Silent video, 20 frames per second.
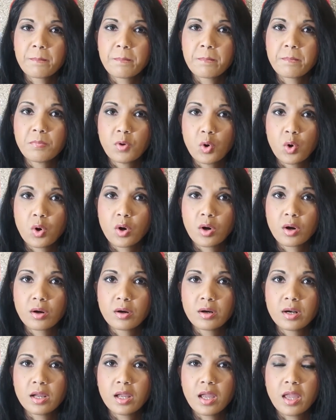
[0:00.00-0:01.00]

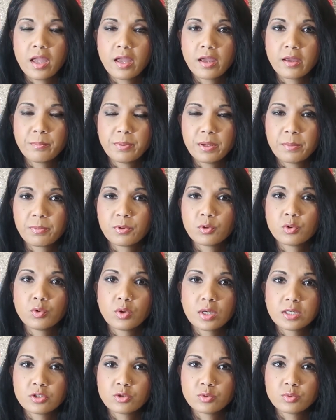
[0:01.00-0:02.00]
more people who
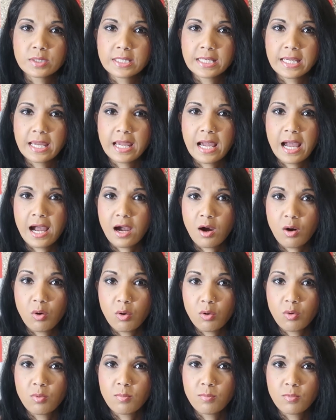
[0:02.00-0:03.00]
are doing it at
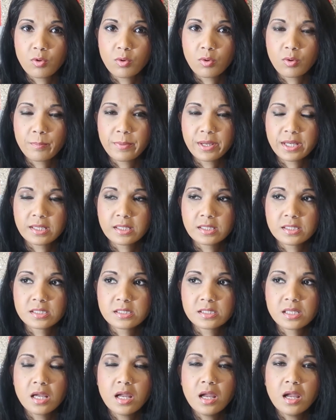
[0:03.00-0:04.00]
home more,
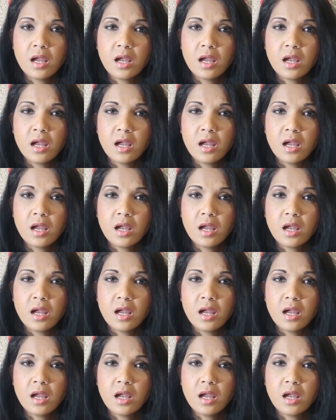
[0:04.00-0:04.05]
because